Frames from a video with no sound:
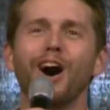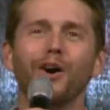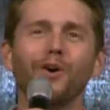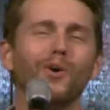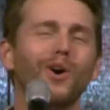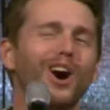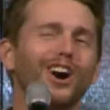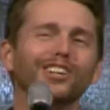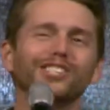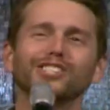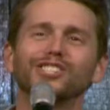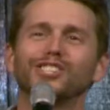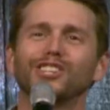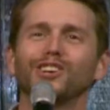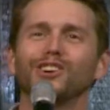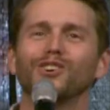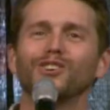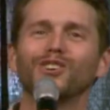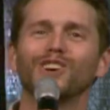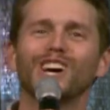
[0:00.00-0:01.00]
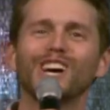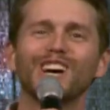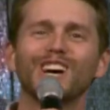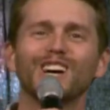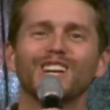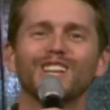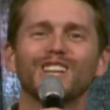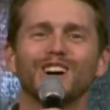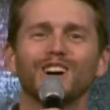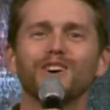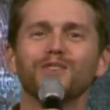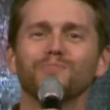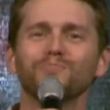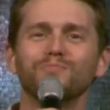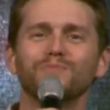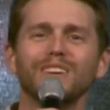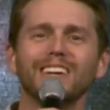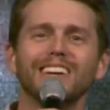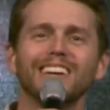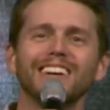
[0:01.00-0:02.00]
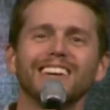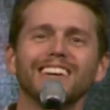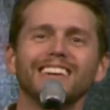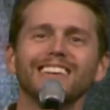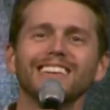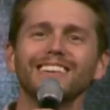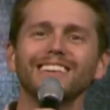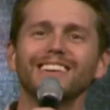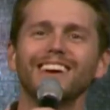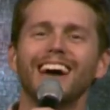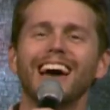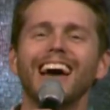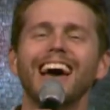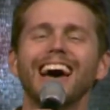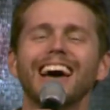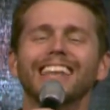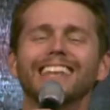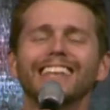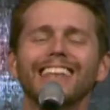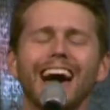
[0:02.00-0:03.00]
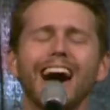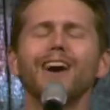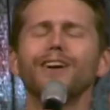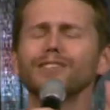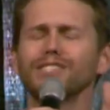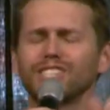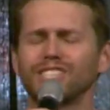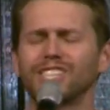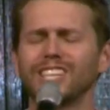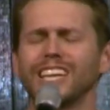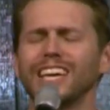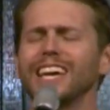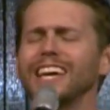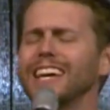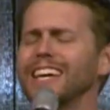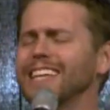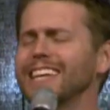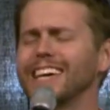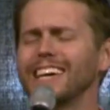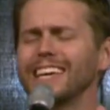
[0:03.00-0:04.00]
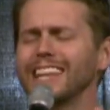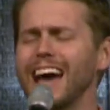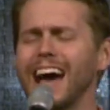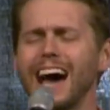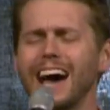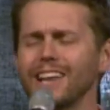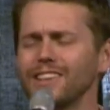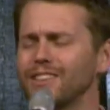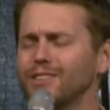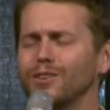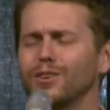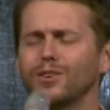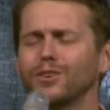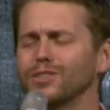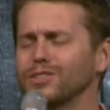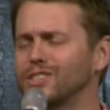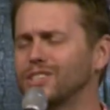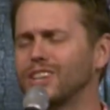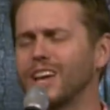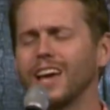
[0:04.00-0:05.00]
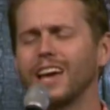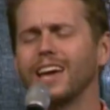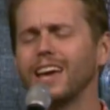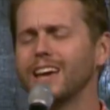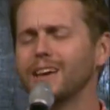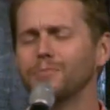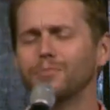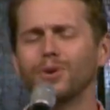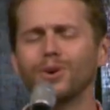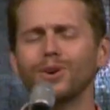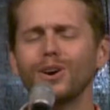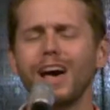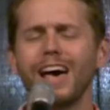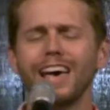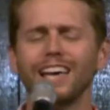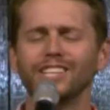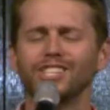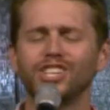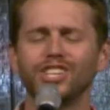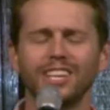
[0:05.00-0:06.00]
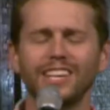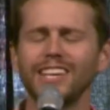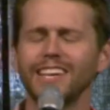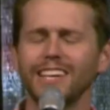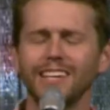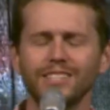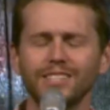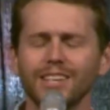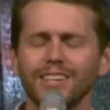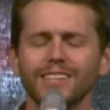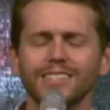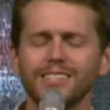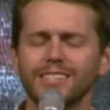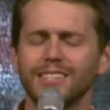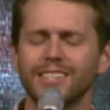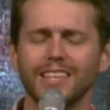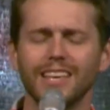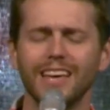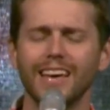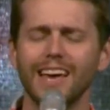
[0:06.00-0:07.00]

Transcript: Once your enemy, now seated at your table, Jesus, thank